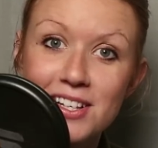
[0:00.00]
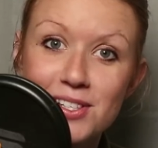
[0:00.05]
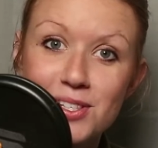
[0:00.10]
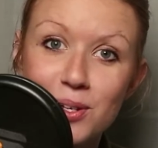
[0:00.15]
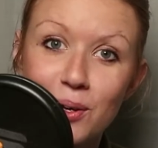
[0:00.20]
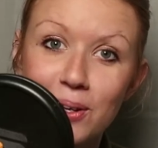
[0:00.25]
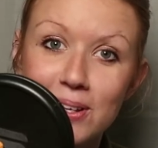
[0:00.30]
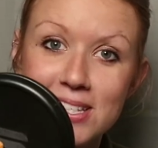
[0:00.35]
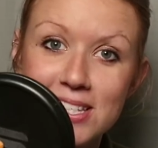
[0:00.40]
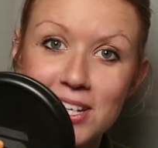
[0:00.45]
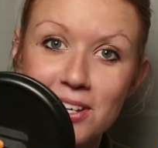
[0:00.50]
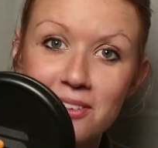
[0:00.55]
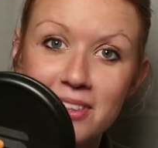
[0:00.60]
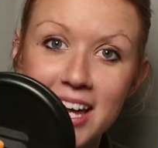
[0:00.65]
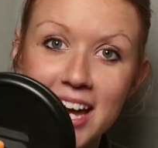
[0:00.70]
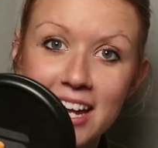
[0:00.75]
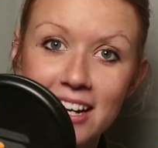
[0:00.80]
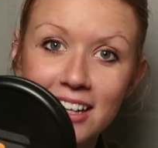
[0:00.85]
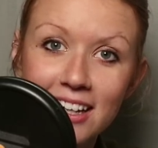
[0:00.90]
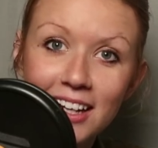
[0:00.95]
So I'll see you
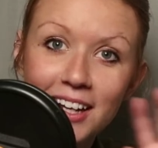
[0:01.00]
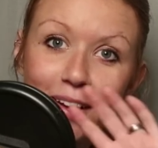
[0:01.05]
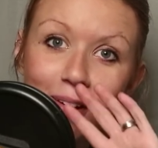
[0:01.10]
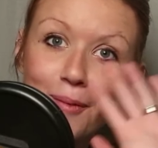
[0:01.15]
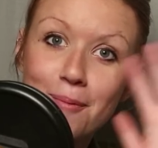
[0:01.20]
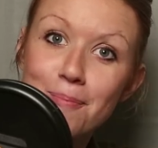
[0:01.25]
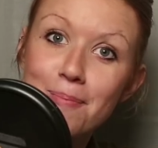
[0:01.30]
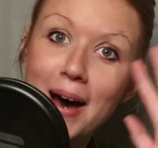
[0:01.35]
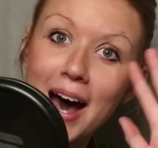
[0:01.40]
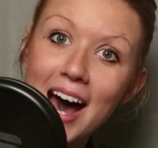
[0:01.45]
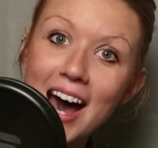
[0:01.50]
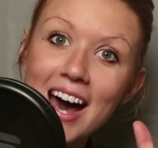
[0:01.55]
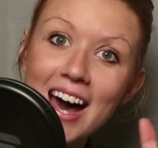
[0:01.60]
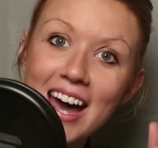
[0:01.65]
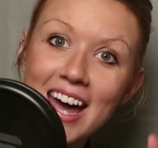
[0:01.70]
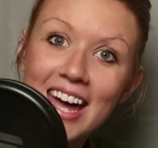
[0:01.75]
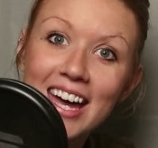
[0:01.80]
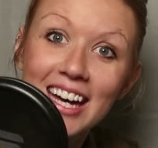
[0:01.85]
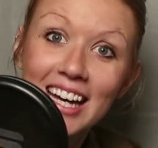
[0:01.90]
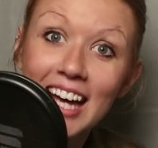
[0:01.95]
then.
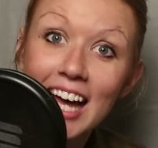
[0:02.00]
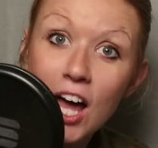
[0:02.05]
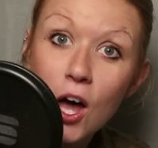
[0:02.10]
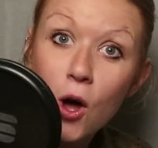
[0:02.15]
Bye.